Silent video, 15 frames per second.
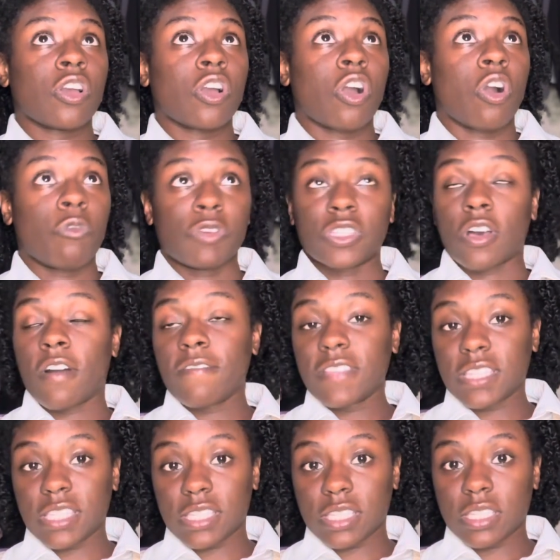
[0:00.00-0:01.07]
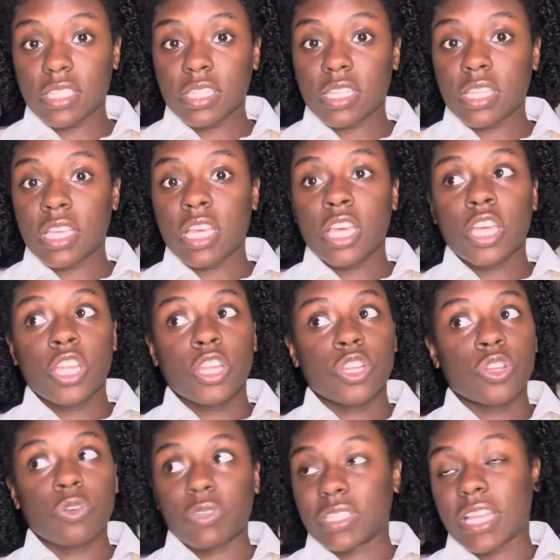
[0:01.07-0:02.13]
always obvious?
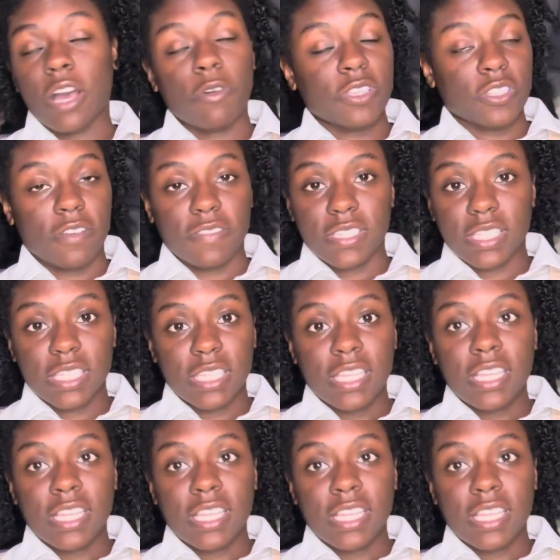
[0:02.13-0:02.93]
No, it's not always obvious.